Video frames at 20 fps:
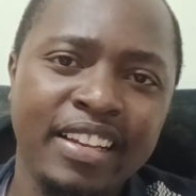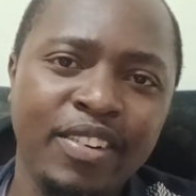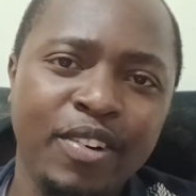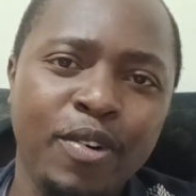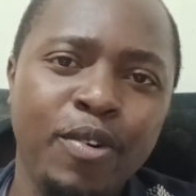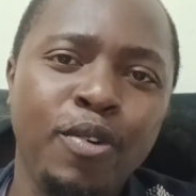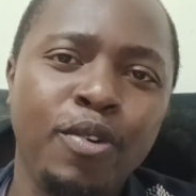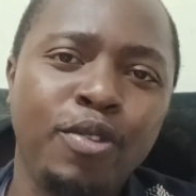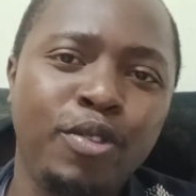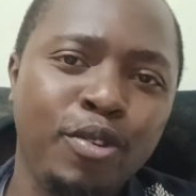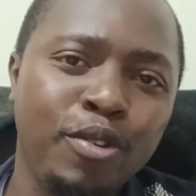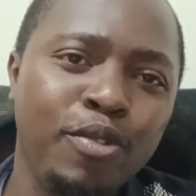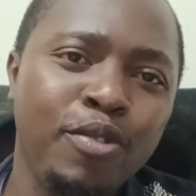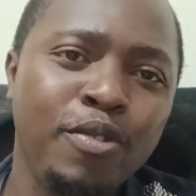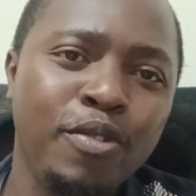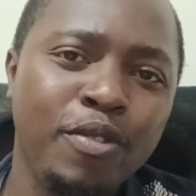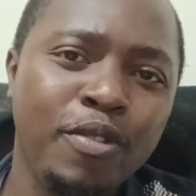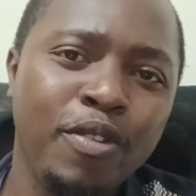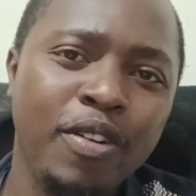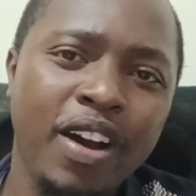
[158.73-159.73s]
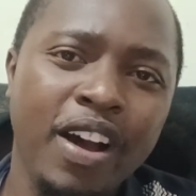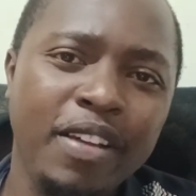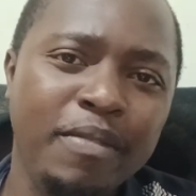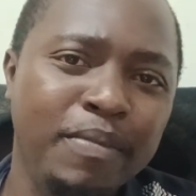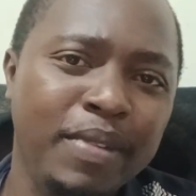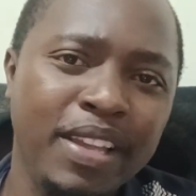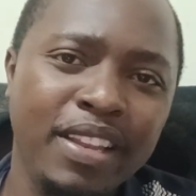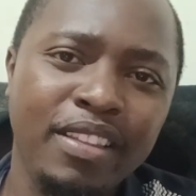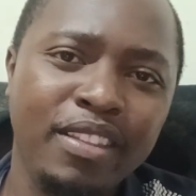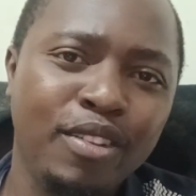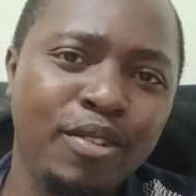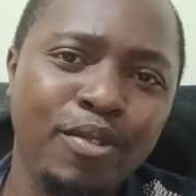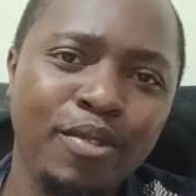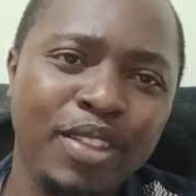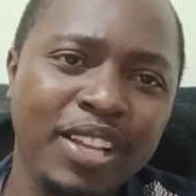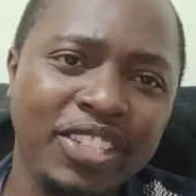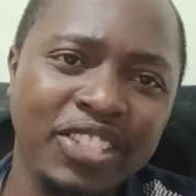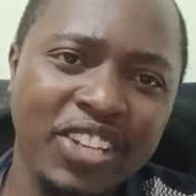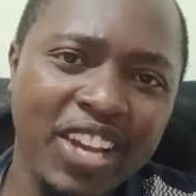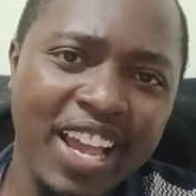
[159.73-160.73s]
or through
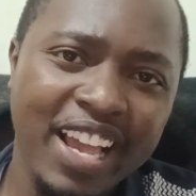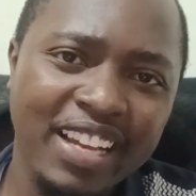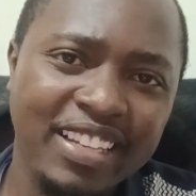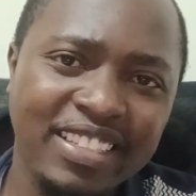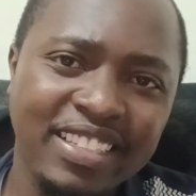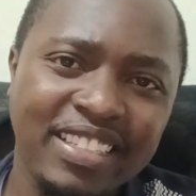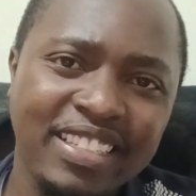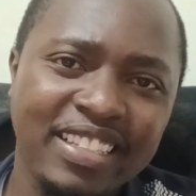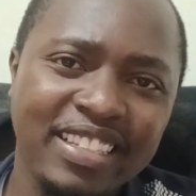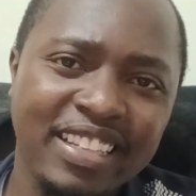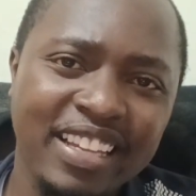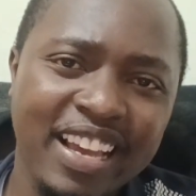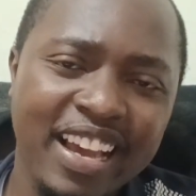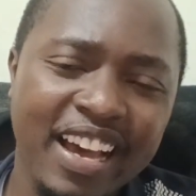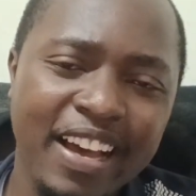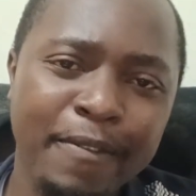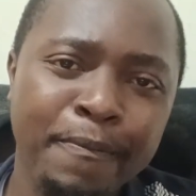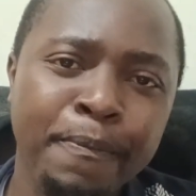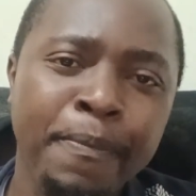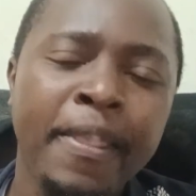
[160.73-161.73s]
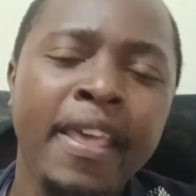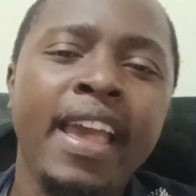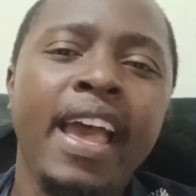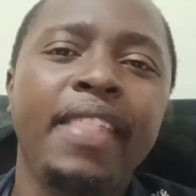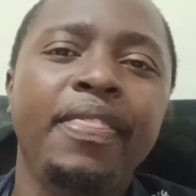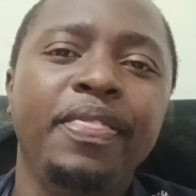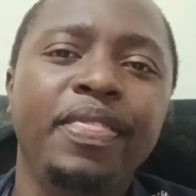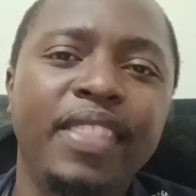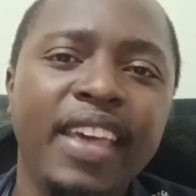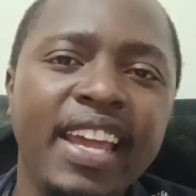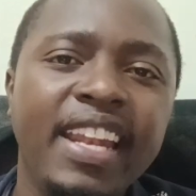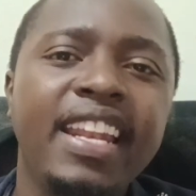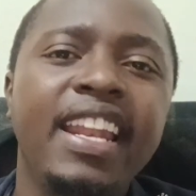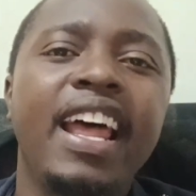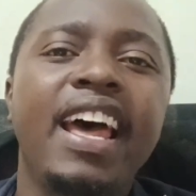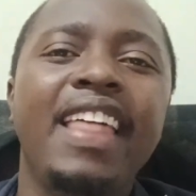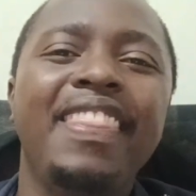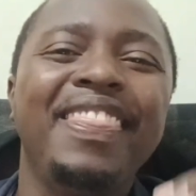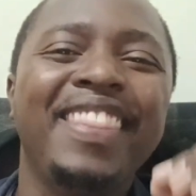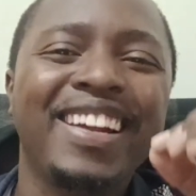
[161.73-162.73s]
the checks, then
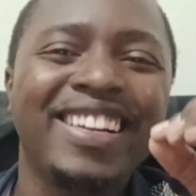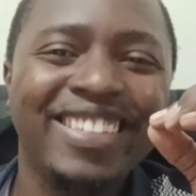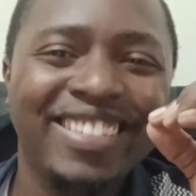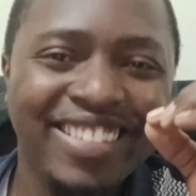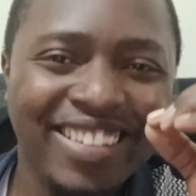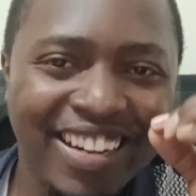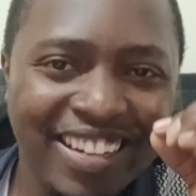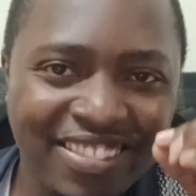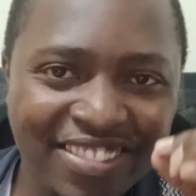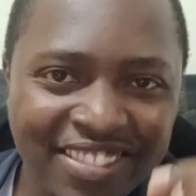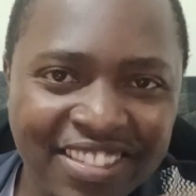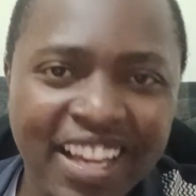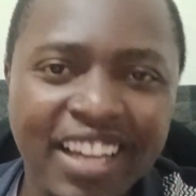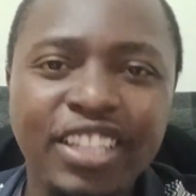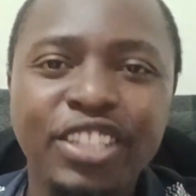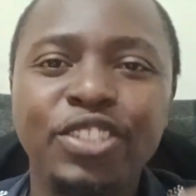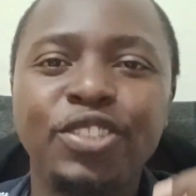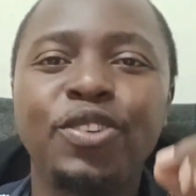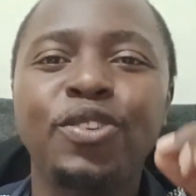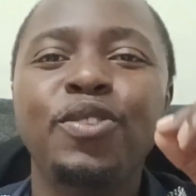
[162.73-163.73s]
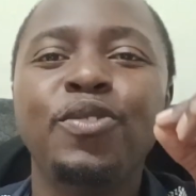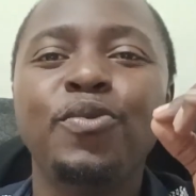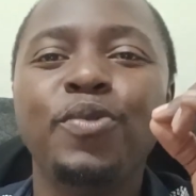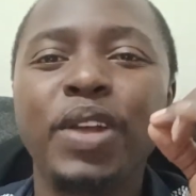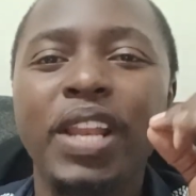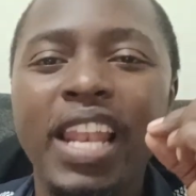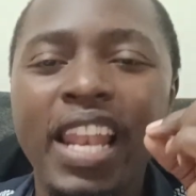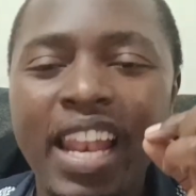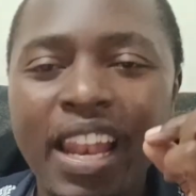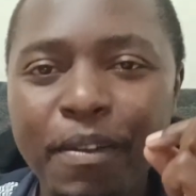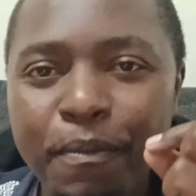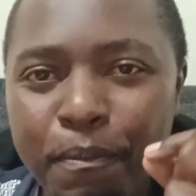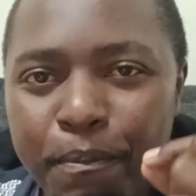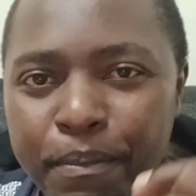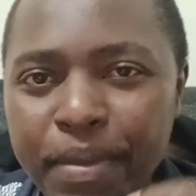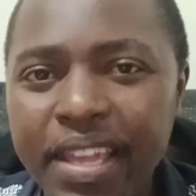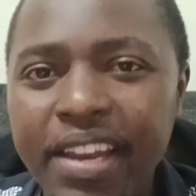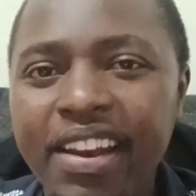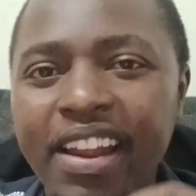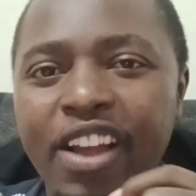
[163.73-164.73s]
that transaction will
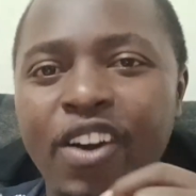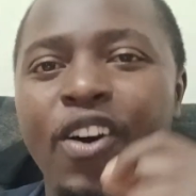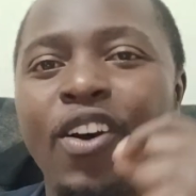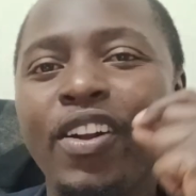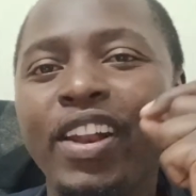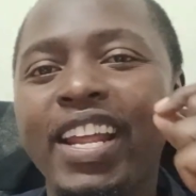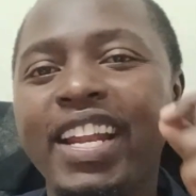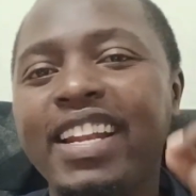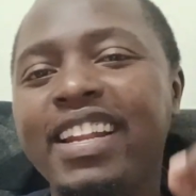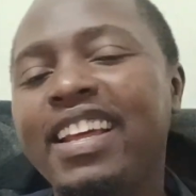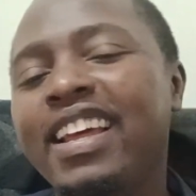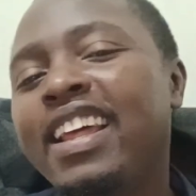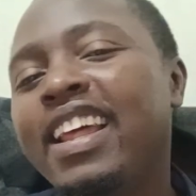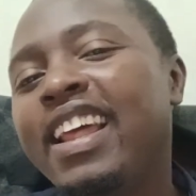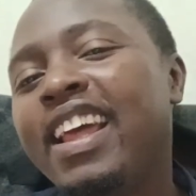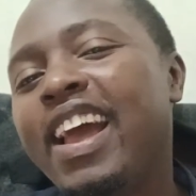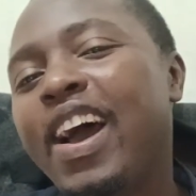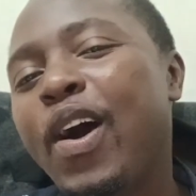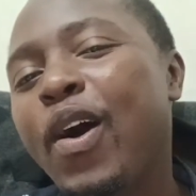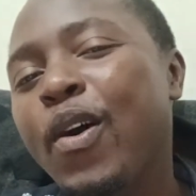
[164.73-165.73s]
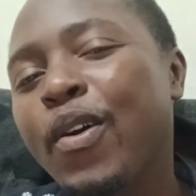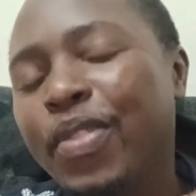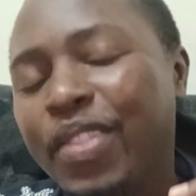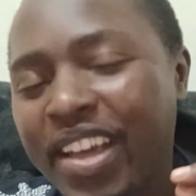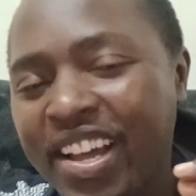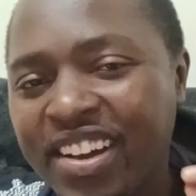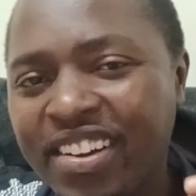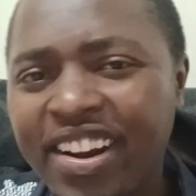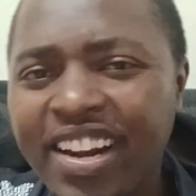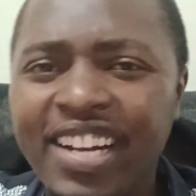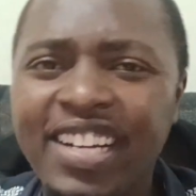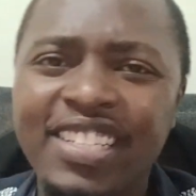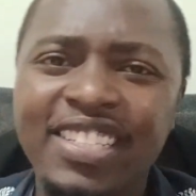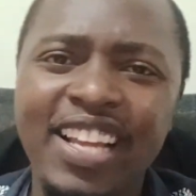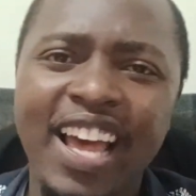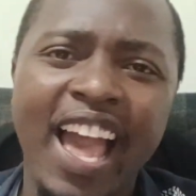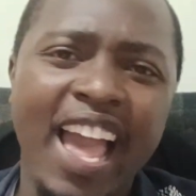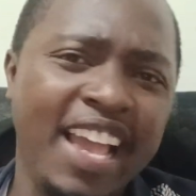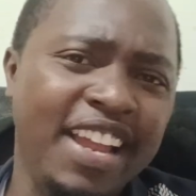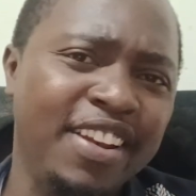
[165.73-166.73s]
be recorded on the credit
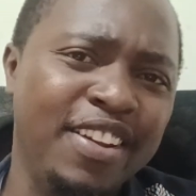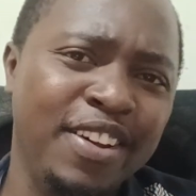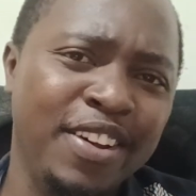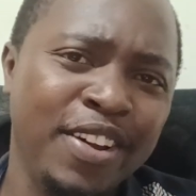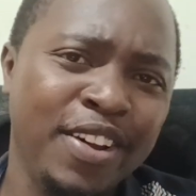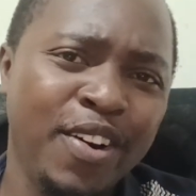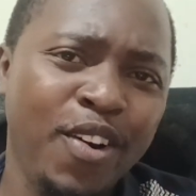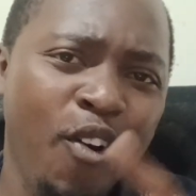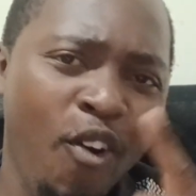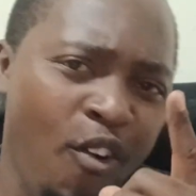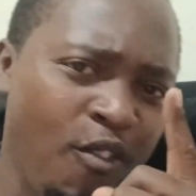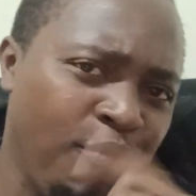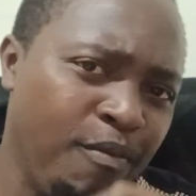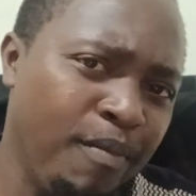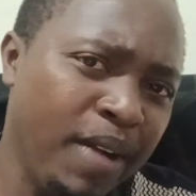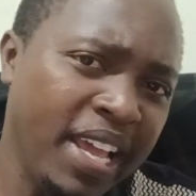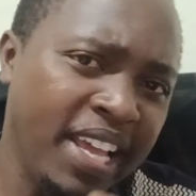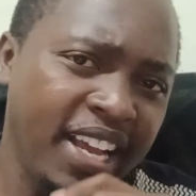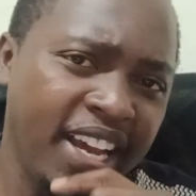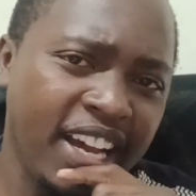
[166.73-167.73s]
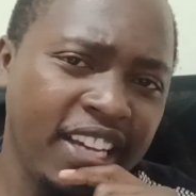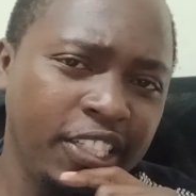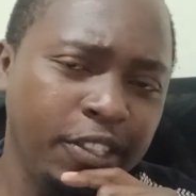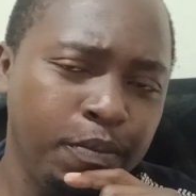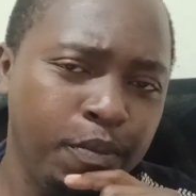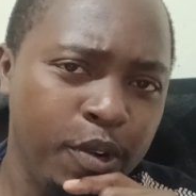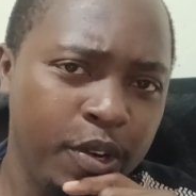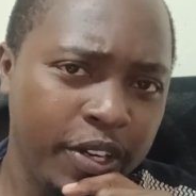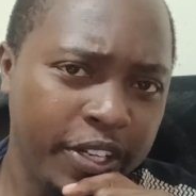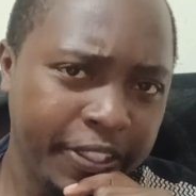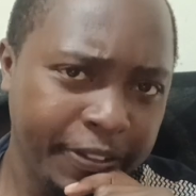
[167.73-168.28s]
side of my cash book.